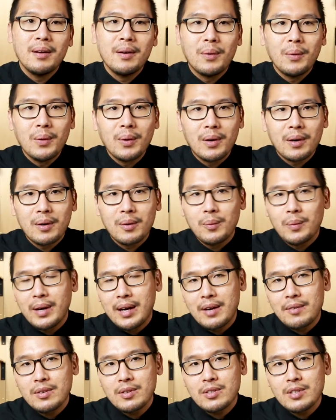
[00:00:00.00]
or
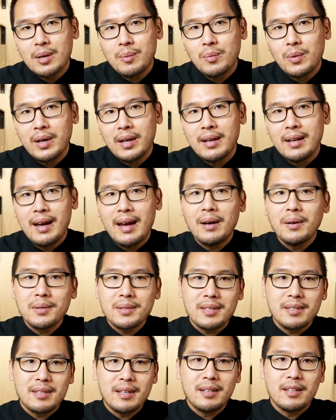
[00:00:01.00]
whenever someone else
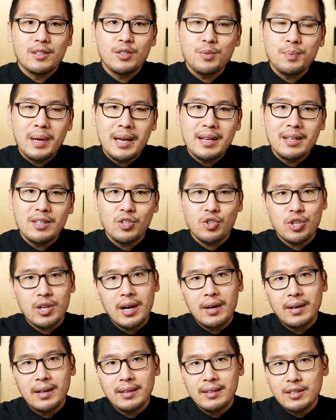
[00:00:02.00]
is in the space
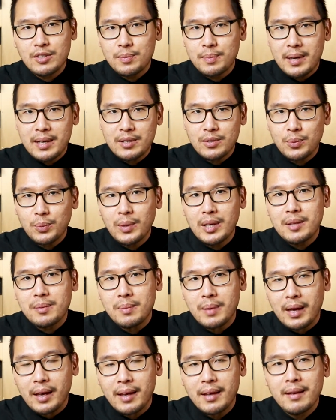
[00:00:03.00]
sharing the space with
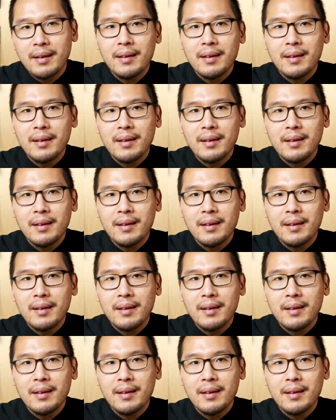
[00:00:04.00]
me.